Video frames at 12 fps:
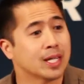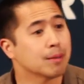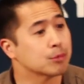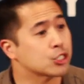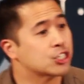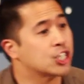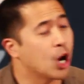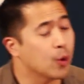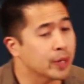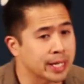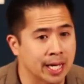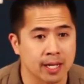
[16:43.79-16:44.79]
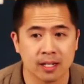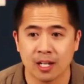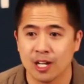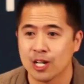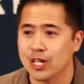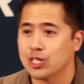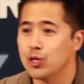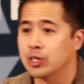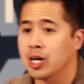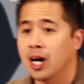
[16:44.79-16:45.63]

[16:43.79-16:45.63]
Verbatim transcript: we ended up showing it to a